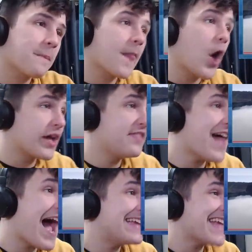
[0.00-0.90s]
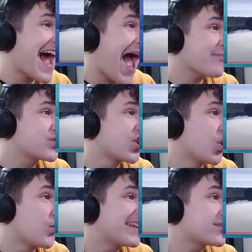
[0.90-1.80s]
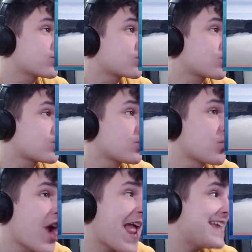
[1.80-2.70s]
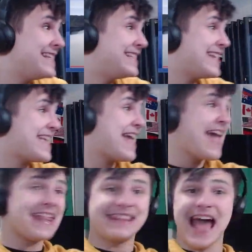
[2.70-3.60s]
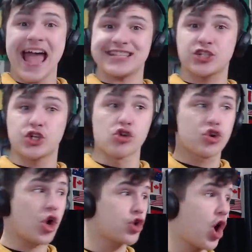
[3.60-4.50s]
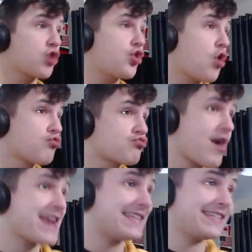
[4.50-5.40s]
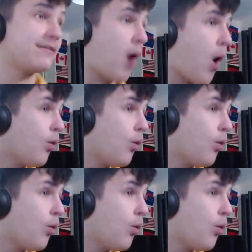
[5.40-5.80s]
Okay, that is absolutely crazy. That is crazy, bro.